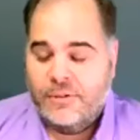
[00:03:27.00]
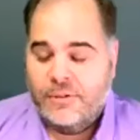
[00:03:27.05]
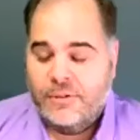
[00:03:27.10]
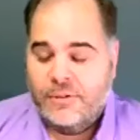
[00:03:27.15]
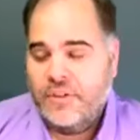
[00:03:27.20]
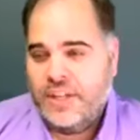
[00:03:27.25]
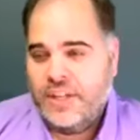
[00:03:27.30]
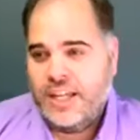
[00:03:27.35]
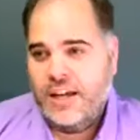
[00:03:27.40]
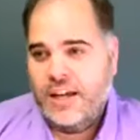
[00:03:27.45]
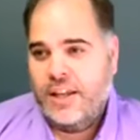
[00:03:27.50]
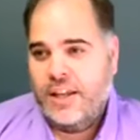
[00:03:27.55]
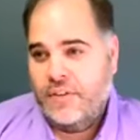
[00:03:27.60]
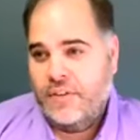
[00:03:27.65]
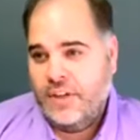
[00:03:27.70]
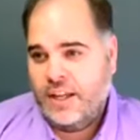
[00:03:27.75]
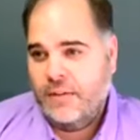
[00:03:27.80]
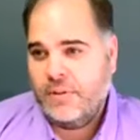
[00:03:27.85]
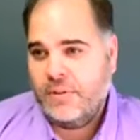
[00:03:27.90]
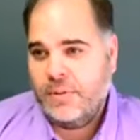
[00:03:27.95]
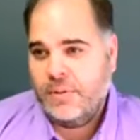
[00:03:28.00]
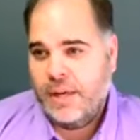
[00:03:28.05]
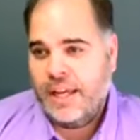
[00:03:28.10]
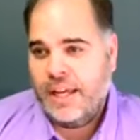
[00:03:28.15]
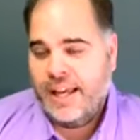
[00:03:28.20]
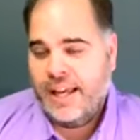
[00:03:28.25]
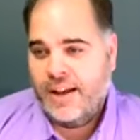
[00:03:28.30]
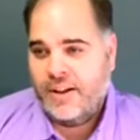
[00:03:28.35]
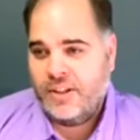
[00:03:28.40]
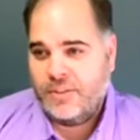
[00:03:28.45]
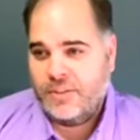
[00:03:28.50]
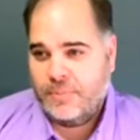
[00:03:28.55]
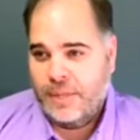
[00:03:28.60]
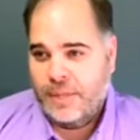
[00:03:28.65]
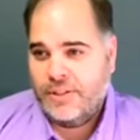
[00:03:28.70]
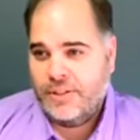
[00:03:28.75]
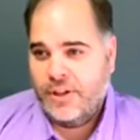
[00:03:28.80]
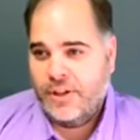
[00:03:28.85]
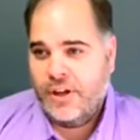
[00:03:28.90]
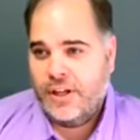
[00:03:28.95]
Well, if you come to my house,
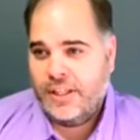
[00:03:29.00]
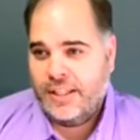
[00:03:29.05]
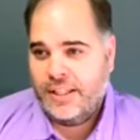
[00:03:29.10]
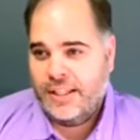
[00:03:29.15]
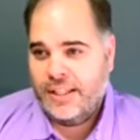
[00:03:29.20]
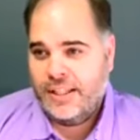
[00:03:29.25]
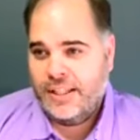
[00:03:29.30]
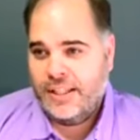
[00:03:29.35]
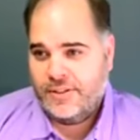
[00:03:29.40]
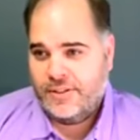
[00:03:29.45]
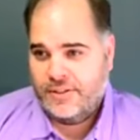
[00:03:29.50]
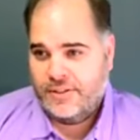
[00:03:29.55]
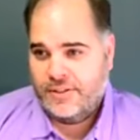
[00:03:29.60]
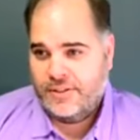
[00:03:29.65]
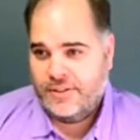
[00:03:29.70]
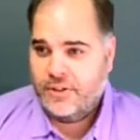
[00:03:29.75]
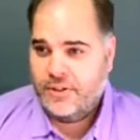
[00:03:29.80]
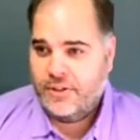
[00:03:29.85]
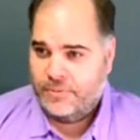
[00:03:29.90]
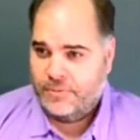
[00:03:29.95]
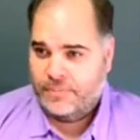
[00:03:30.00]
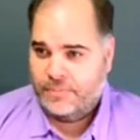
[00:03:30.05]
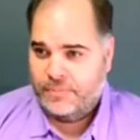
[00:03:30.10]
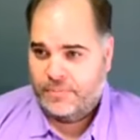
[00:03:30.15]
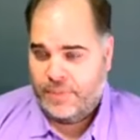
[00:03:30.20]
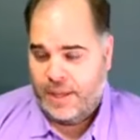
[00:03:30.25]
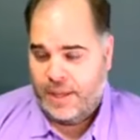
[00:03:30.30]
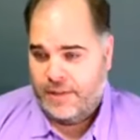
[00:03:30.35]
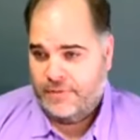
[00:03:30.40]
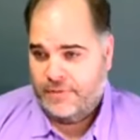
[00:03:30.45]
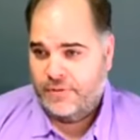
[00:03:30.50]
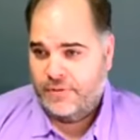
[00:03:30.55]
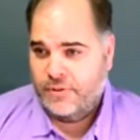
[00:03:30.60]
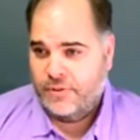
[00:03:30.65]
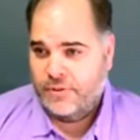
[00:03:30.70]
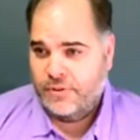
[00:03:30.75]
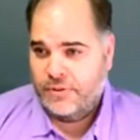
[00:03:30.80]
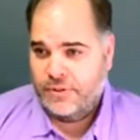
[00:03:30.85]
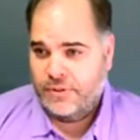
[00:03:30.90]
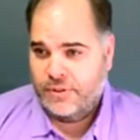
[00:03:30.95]
my dog gets her pet
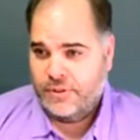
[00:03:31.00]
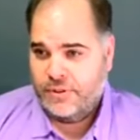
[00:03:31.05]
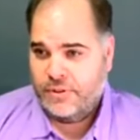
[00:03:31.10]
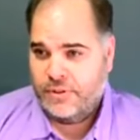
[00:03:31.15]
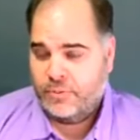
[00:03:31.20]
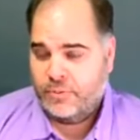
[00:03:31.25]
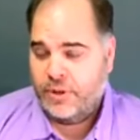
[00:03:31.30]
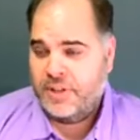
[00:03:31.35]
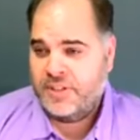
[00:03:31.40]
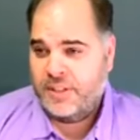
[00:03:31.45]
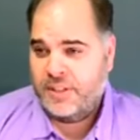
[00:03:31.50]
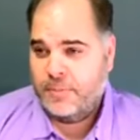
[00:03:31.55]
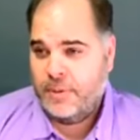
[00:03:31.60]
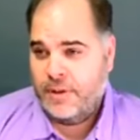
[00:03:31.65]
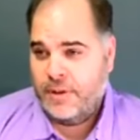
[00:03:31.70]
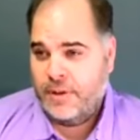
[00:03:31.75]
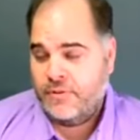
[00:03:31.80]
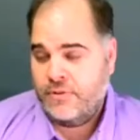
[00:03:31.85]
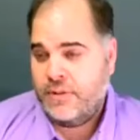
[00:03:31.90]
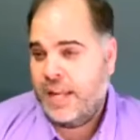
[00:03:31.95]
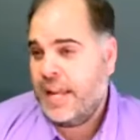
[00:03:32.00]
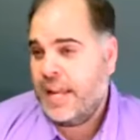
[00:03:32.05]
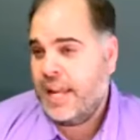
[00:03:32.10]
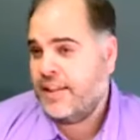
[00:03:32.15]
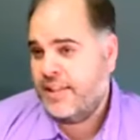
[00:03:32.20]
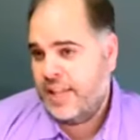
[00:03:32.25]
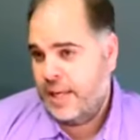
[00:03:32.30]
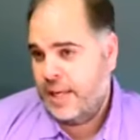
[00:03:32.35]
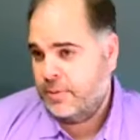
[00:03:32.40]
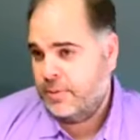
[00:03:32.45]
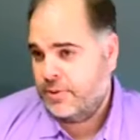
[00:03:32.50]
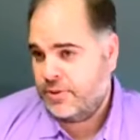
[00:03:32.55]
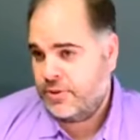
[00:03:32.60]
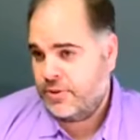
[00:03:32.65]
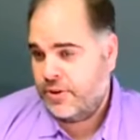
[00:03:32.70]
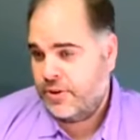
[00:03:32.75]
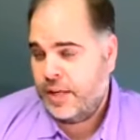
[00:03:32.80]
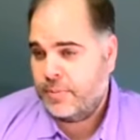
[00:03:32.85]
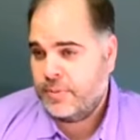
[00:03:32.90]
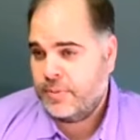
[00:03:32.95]
food, her pricey pet food, and table
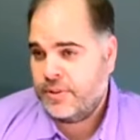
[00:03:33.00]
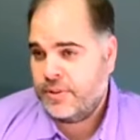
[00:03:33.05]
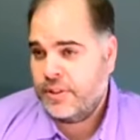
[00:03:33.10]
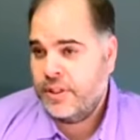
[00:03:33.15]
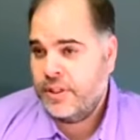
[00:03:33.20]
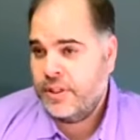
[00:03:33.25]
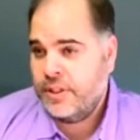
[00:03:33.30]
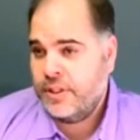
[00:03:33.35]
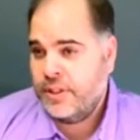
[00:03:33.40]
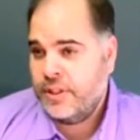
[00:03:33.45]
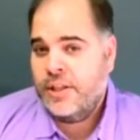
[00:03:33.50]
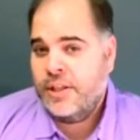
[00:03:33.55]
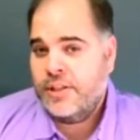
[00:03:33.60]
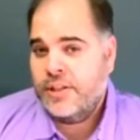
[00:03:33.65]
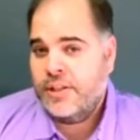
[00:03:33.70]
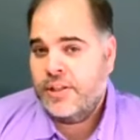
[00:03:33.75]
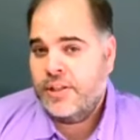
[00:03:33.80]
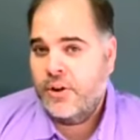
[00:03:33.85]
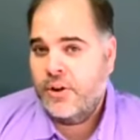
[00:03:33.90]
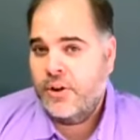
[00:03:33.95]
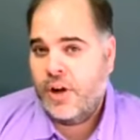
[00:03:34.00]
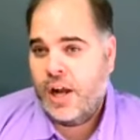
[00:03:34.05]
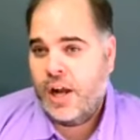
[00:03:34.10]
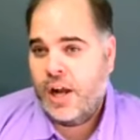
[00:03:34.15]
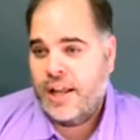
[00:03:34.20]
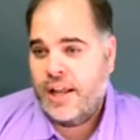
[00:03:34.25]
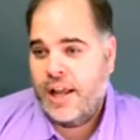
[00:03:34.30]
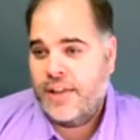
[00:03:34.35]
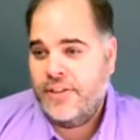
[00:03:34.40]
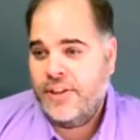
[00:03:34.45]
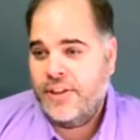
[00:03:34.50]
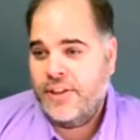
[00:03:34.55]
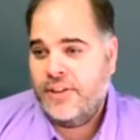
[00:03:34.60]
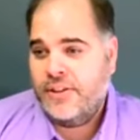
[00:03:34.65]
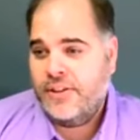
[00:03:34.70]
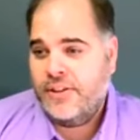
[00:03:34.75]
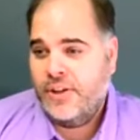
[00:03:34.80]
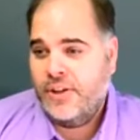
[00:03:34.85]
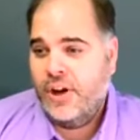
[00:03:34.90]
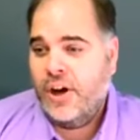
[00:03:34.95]
scraps. So I think
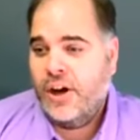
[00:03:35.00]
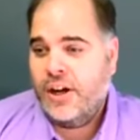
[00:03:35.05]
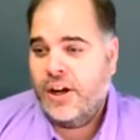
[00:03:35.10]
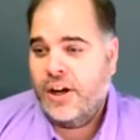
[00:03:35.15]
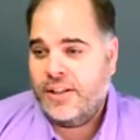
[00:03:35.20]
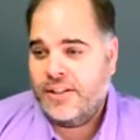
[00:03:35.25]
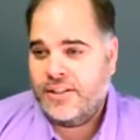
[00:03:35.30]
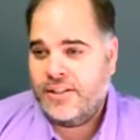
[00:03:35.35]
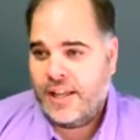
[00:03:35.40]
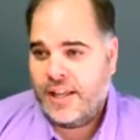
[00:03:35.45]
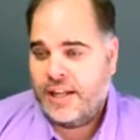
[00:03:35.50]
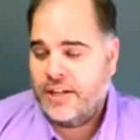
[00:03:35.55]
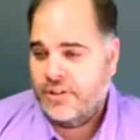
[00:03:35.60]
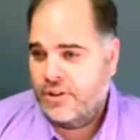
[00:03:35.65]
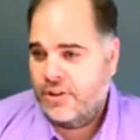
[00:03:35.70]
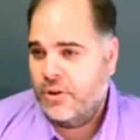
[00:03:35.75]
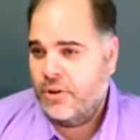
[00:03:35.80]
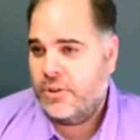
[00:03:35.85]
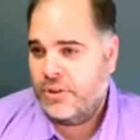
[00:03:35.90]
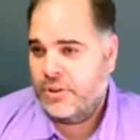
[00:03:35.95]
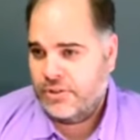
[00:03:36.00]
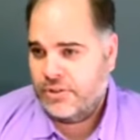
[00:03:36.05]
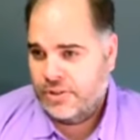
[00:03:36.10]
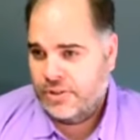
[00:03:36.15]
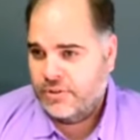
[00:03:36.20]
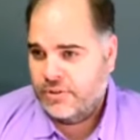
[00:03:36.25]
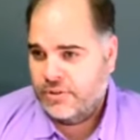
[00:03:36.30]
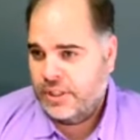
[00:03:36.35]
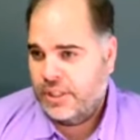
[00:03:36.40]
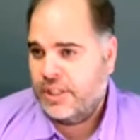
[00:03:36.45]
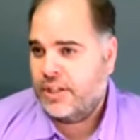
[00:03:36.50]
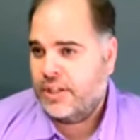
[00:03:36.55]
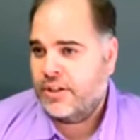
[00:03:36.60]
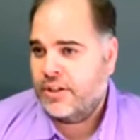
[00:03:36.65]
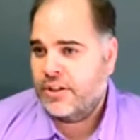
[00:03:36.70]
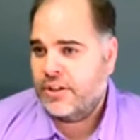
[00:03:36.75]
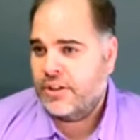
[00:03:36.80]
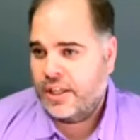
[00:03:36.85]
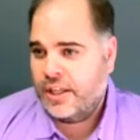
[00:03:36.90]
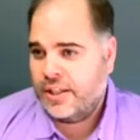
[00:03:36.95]
the dogs kind of know what they're doing
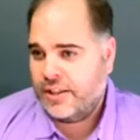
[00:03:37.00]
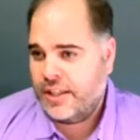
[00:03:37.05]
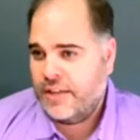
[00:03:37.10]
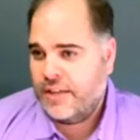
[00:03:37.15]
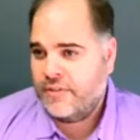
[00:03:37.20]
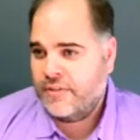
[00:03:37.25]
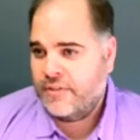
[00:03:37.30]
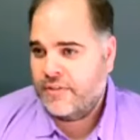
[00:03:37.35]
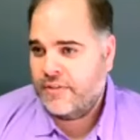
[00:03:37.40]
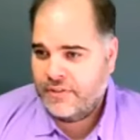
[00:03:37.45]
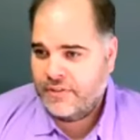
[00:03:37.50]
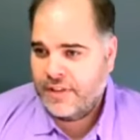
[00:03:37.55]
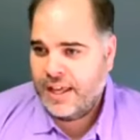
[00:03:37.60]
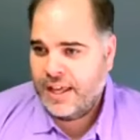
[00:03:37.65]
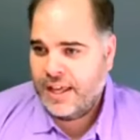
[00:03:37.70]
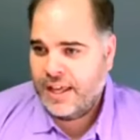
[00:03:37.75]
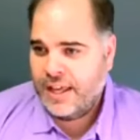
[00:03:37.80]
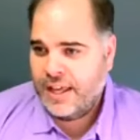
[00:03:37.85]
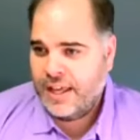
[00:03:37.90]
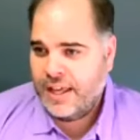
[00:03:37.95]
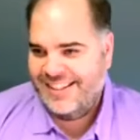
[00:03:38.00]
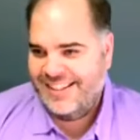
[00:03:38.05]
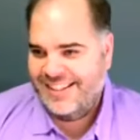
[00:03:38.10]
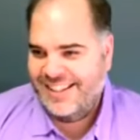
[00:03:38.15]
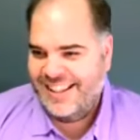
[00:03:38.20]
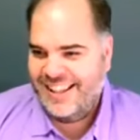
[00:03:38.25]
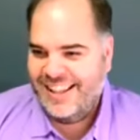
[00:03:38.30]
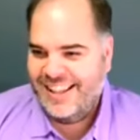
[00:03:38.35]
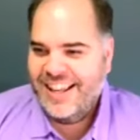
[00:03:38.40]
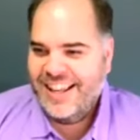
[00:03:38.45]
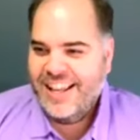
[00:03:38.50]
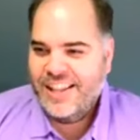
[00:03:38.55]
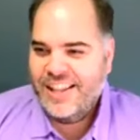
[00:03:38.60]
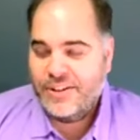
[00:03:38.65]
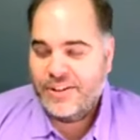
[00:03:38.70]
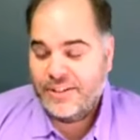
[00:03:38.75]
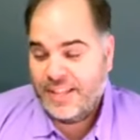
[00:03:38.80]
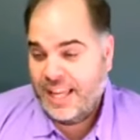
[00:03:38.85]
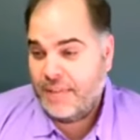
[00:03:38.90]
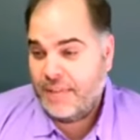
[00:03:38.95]
here. Like they've got,
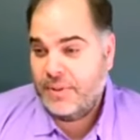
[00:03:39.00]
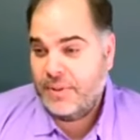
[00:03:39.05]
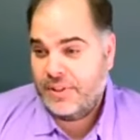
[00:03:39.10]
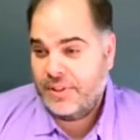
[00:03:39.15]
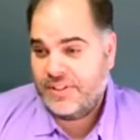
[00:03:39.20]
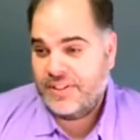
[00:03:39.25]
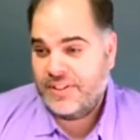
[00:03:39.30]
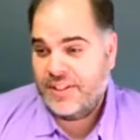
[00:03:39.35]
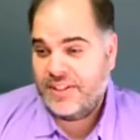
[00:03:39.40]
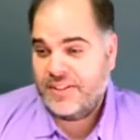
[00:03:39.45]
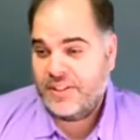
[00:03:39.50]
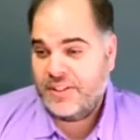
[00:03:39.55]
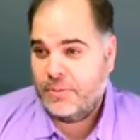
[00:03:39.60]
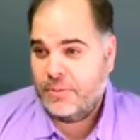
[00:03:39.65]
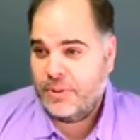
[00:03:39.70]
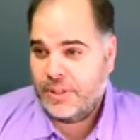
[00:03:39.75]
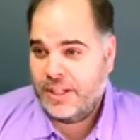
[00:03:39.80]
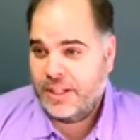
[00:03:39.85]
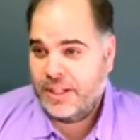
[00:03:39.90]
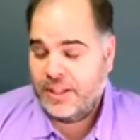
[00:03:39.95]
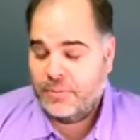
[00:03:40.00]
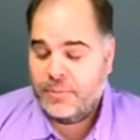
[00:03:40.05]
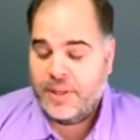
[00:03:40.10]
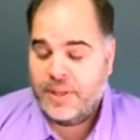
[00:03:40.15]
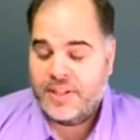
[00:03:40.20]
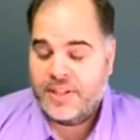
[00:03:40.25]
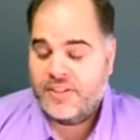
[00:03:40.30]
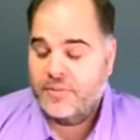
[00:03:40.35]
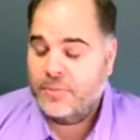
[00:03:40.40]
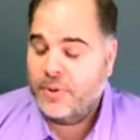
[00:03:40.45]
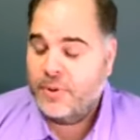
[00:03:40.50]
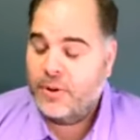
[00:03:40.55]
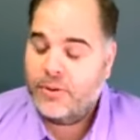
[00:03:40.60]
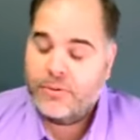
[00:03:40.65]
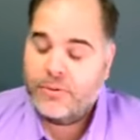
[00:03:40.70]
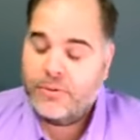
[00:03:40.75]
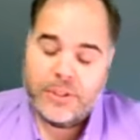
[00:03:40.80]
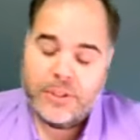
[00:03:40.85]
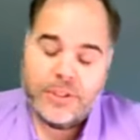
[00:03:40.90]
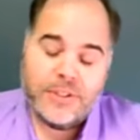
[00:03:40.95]
they're gaming the system. They're getting the best of
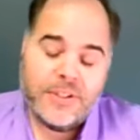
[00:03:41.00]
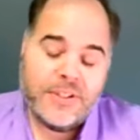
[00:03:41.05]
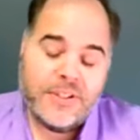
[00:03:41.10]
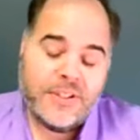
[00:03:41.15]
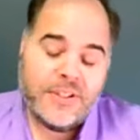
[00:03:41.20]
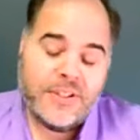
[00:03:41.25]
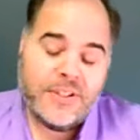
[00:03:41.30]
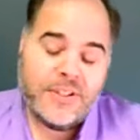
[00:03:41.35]
both worlds.